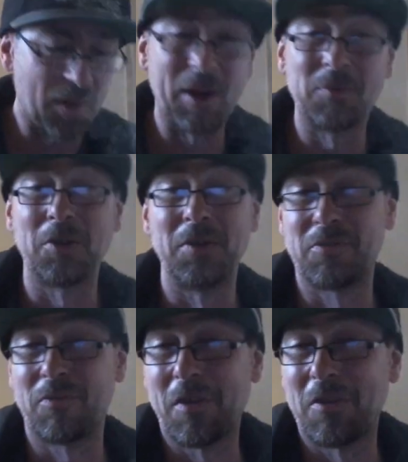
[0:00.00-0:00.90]
mean, I'm doing this
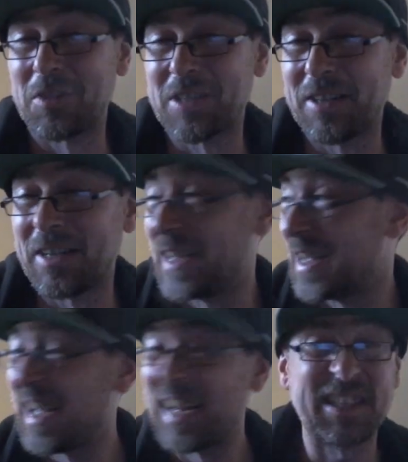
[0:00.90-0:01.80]
review on a Sunday.
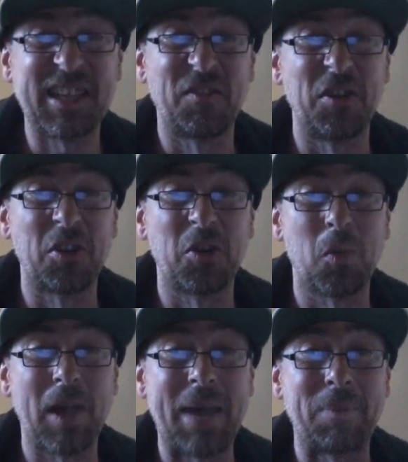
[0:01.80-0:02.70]
It's something I could
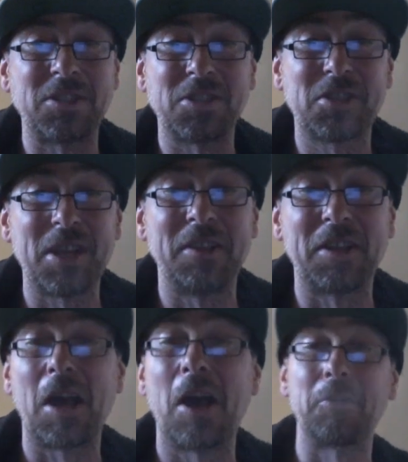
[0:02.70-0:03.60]
quite happily just sit in the
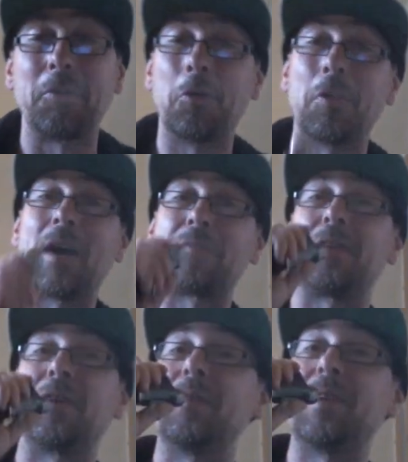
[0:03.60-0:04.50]
garden all
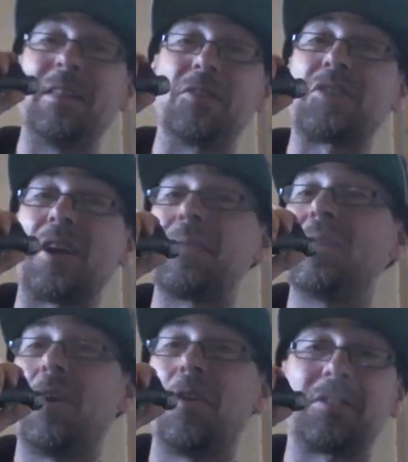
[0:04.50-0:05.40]
afternoon in the sun,
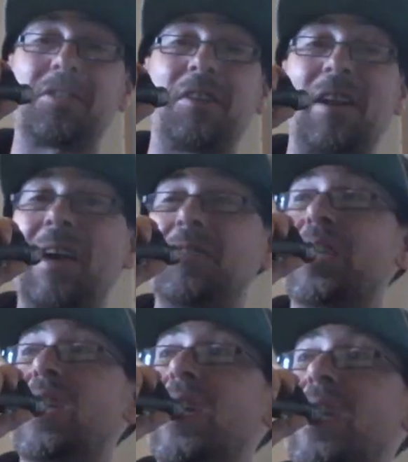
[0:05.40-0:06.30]
on a sun
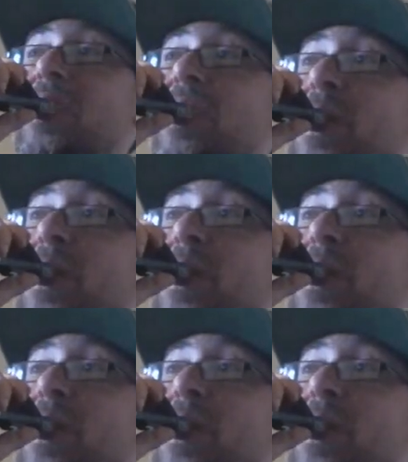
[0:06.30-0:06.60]
lounger, and